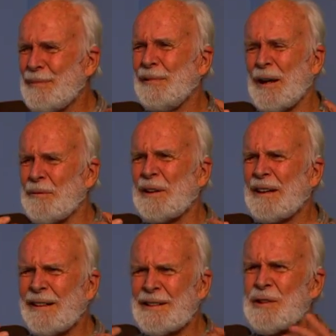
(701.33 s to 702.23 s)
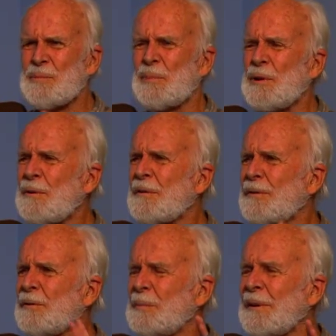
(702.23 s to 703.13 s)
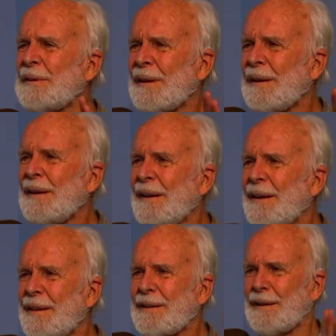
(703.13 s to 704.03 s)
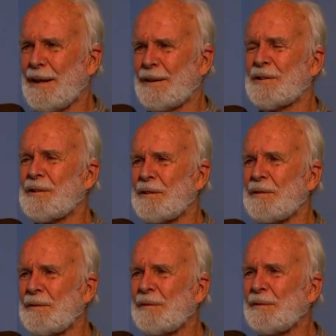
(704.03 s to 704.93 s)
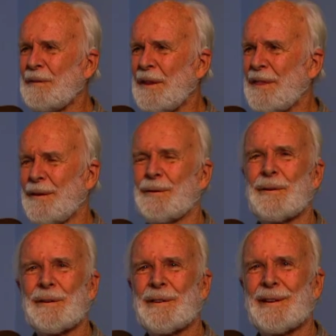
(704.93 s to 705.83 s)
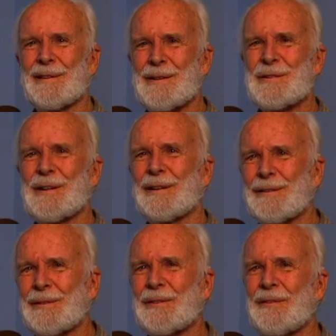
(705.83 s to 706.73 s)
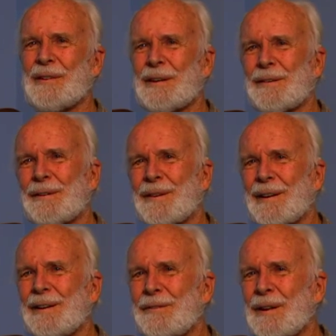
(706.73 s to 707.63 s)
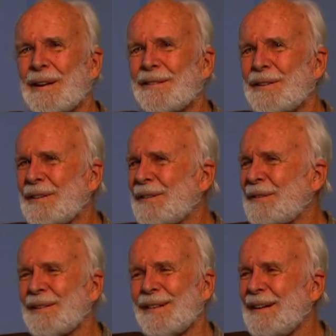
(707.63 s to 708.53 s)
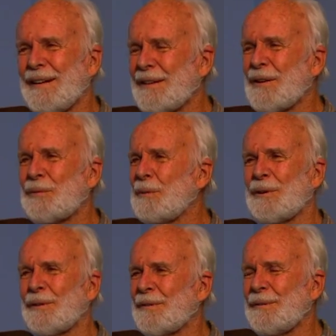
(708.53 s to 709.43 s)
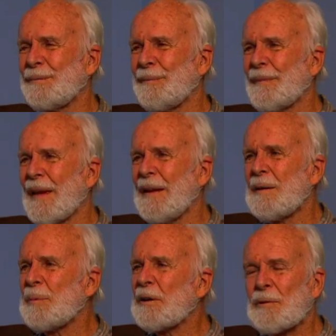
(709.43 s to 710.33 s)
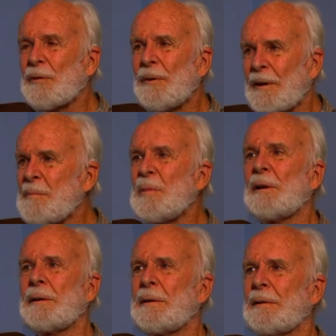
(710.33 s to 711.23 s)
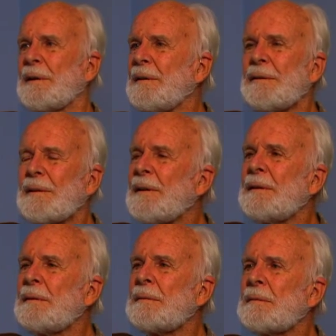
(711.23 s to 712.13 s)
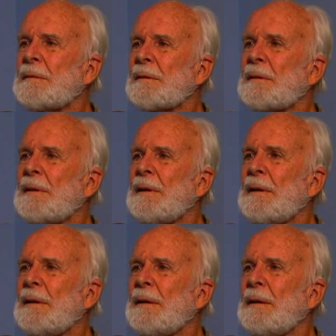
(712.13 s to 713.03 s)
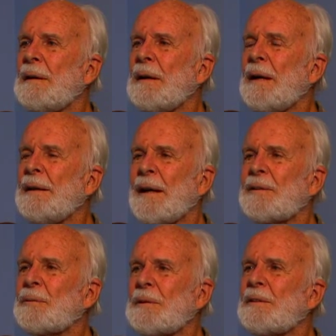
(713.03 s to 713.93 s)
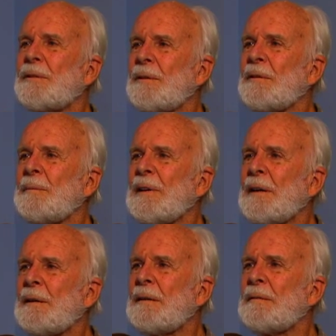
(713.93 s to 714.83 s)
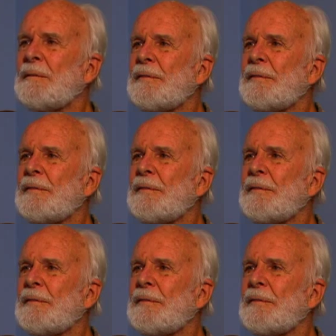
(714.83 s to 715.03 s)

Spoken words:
not just beautiful, but the connection with the earth and the cycles of the earth and everything was just wonderful. But it was very military, and that's what turned me off.